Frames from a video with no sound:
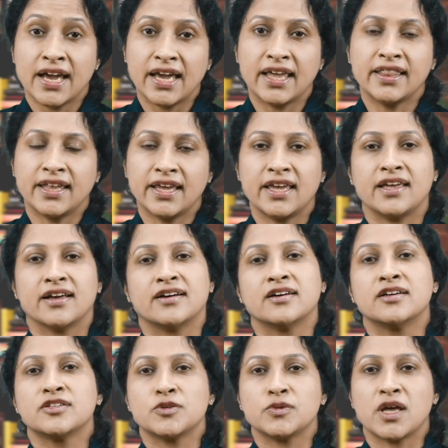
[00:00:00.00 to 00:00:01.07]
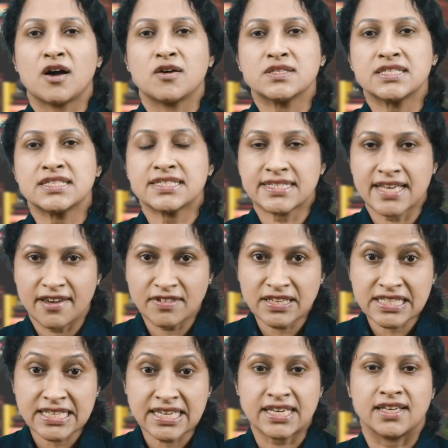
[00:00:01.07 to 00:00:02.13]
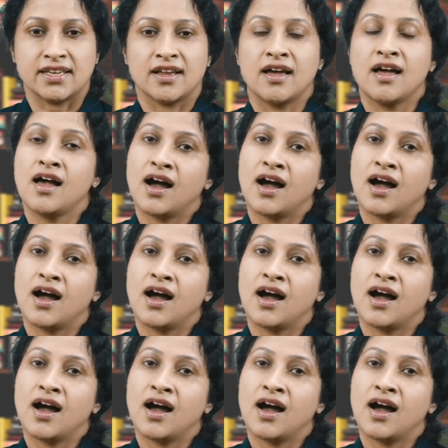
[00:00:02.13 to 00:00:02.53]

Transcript: in the year 2017